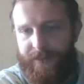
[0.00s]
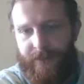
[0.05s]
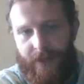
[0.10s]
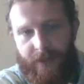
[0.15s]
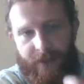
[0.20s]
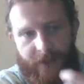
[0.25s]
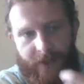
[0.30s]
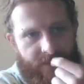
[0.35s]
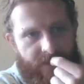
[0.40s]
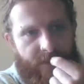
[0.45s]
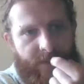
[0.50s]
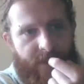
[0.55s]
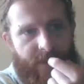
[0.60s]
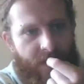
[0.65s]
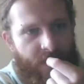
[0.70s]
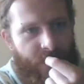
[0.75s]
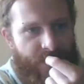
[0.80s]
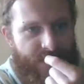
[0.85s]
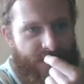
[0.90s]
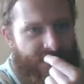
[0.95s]
All right, rubber
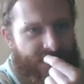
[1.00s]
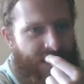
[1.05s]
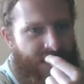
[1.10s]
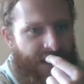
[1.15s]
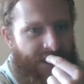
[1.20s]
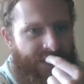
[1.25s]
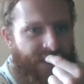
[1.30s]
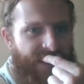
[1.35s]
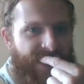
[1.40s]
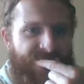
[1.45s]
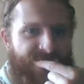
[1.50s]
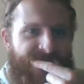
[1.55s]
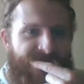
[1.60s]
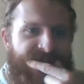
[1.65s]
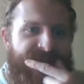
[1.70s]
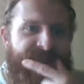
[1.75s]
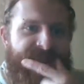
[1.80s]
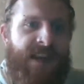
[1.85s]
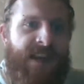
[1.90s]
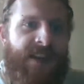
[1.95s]
hose is kind of
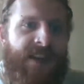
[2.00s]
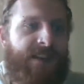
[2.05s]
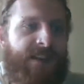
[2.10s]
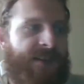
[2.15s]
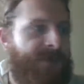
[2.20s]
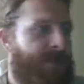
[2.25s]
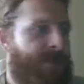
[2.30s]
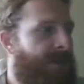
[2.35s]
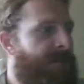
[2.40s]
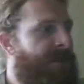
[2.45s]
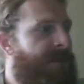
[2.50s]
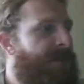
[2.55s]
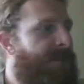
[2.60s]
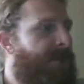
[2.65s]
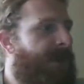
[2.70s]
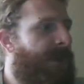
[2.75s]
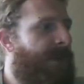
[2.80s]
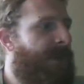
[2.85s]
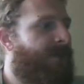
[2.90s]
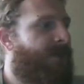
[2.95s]
industry standard at the moment,
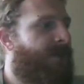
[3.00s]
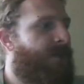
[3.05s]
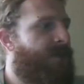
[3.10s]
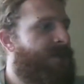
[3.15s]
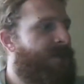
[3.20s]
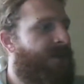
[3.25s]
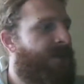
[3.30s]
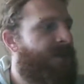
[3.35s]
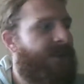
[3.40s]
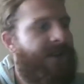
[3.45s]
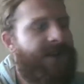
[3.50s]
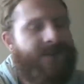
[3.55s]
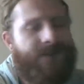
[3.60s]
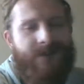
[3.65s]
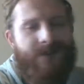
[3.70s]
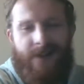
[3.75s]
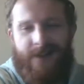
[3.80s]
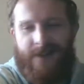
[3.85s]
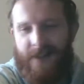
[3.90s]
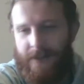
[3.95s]
but unfortunately,
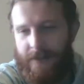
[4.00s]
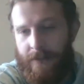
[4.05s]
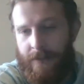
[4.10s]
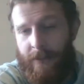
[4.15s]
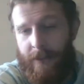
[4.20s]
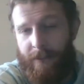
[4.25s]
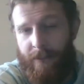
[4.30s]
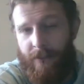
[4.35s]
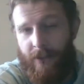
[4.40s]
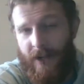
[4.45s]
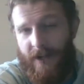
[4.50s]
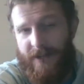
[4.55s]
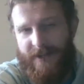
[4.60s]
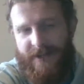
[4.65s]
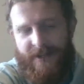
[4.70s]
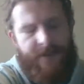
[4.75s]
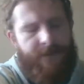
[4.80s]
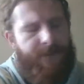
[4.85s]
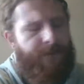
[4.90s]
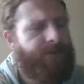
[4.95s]
it's it's a little bit
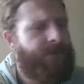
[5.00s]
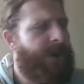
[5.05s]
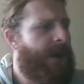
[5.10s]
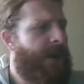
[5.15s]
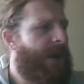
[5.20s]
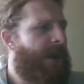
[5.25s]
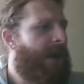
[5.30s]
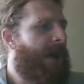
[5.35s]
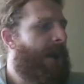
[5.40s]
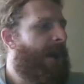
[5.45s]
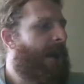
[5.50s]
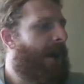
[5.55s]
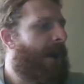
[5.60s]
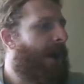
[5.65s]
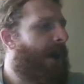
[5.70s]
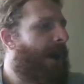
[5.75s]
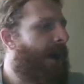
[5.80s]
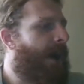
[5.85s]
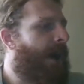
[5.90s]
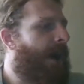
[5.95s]
pricey.
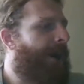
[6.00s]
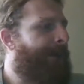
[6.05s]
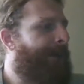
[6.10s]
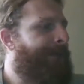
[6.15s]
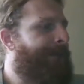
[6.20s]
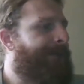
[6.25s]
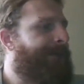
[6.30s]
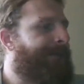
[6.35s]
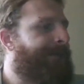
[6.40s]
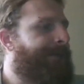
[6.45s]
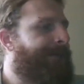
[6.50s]
Um,